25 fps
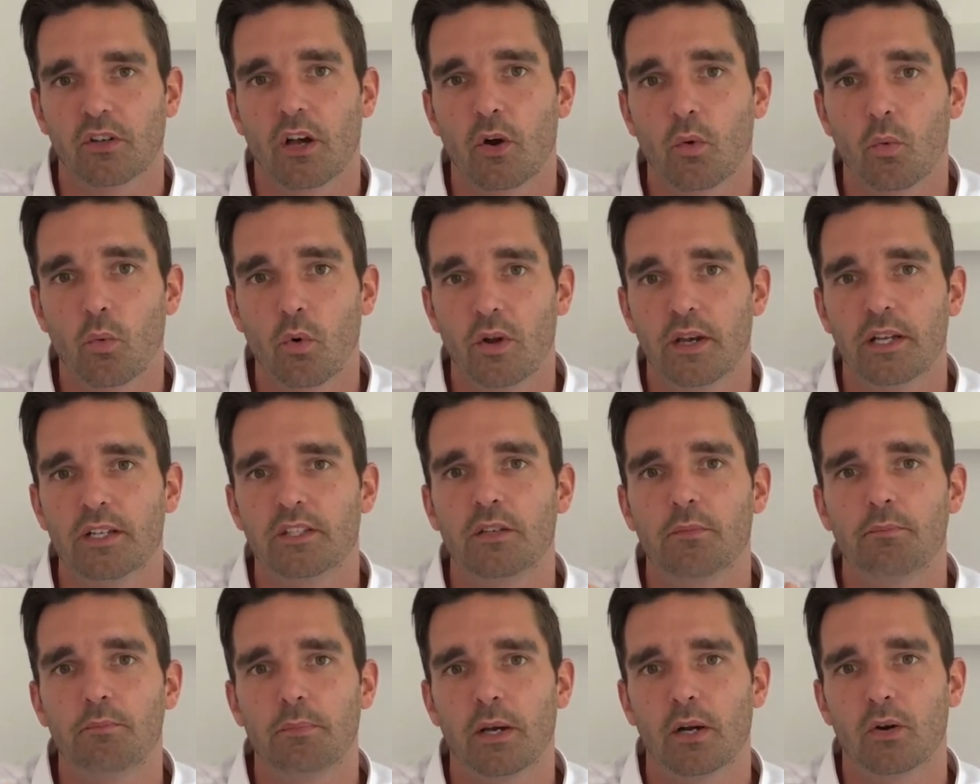I wanted
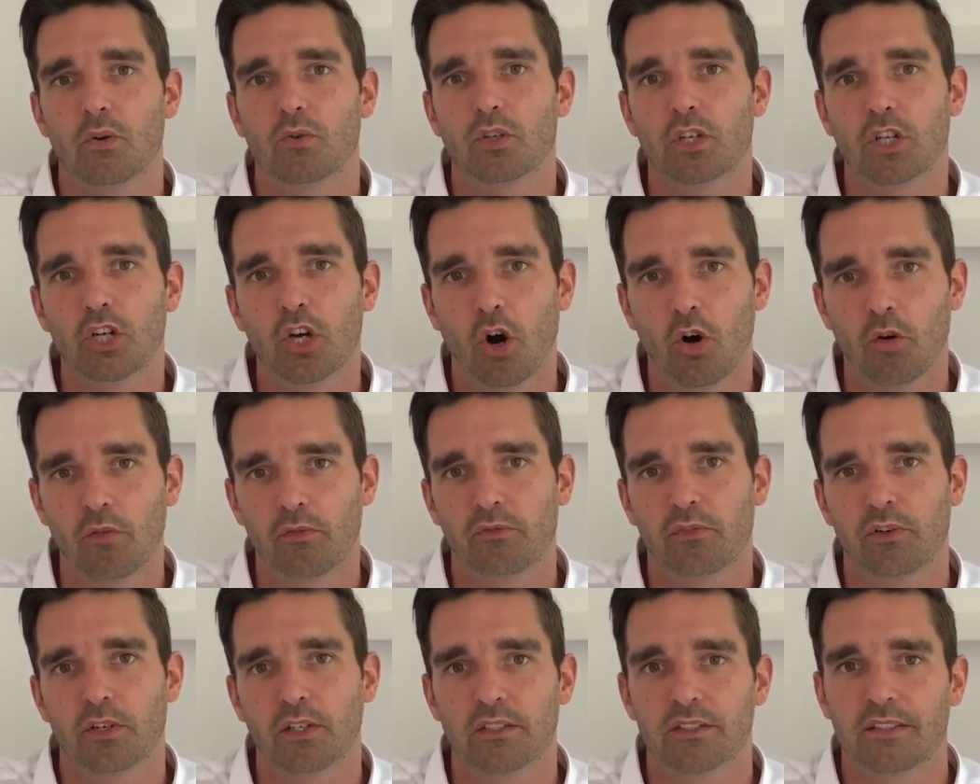to build
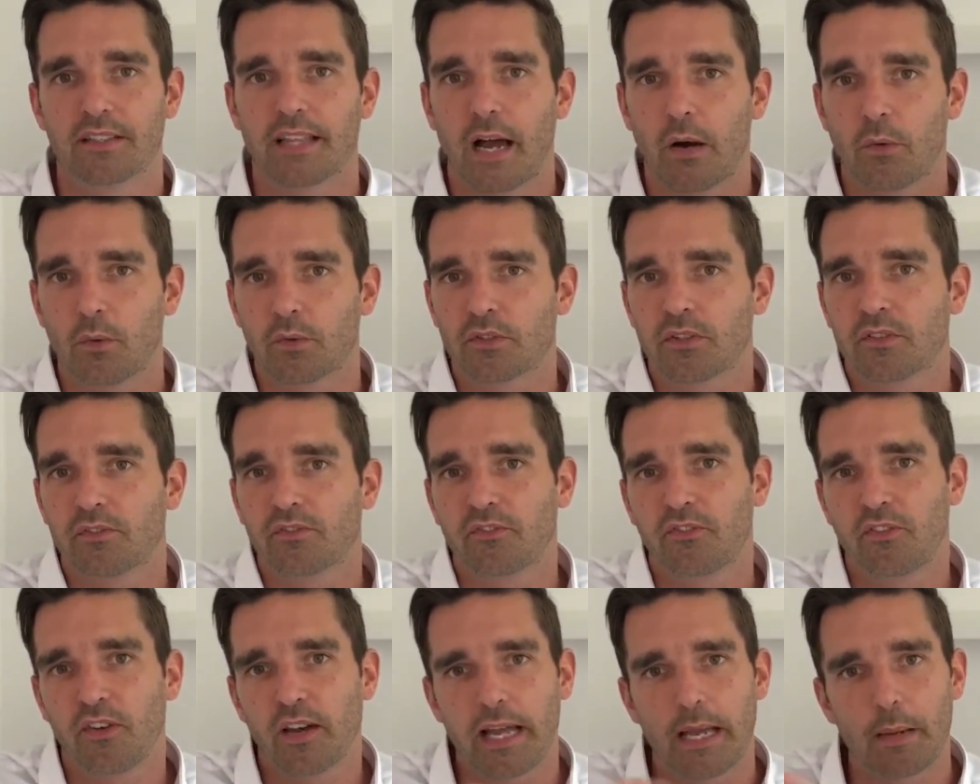confidence. That was the
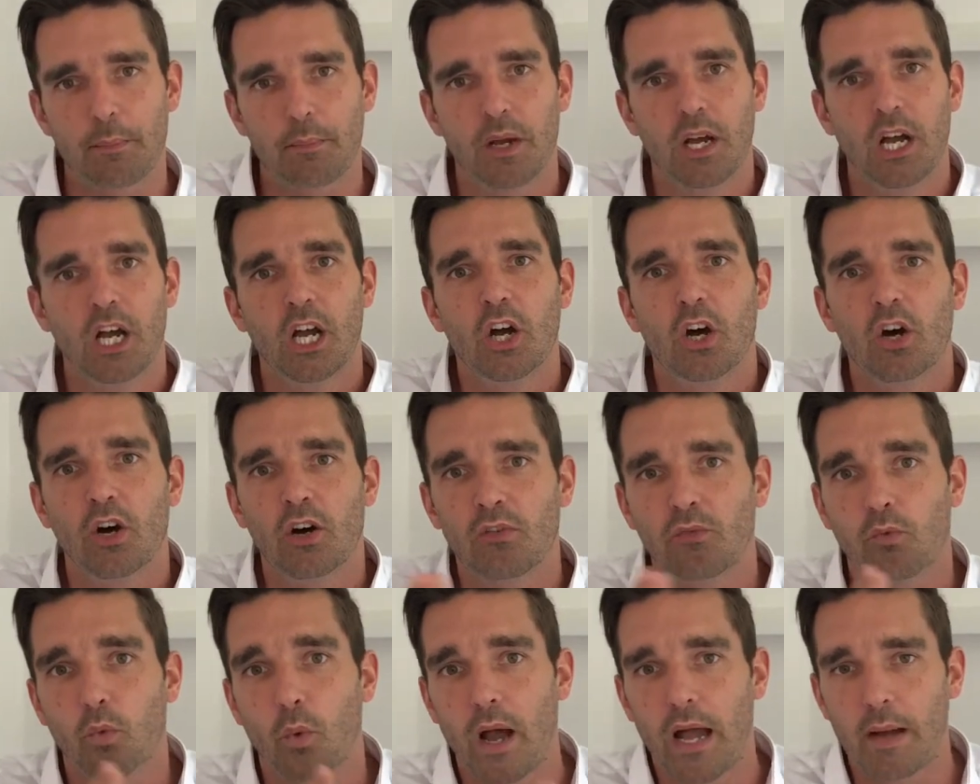flip
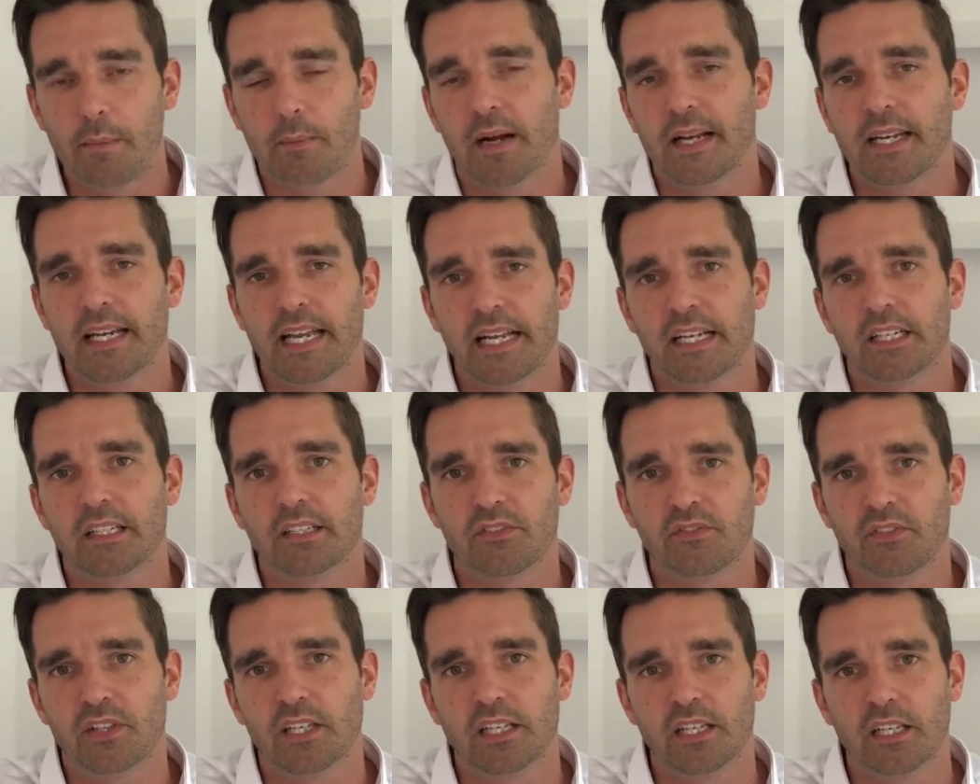of where my
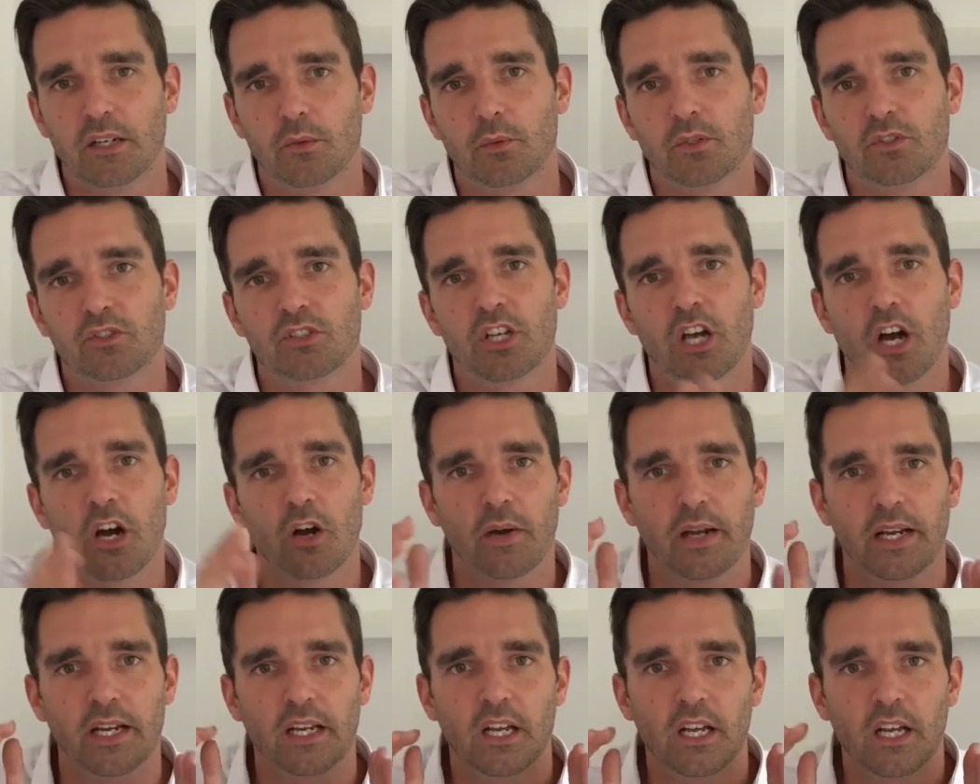negative thinking was
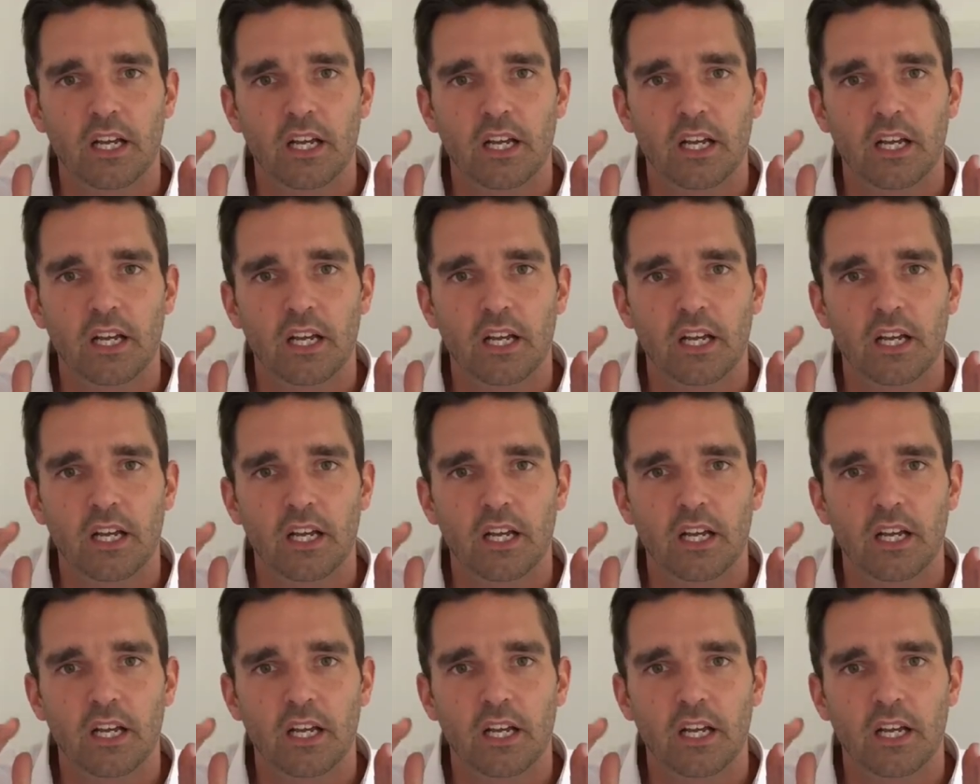going.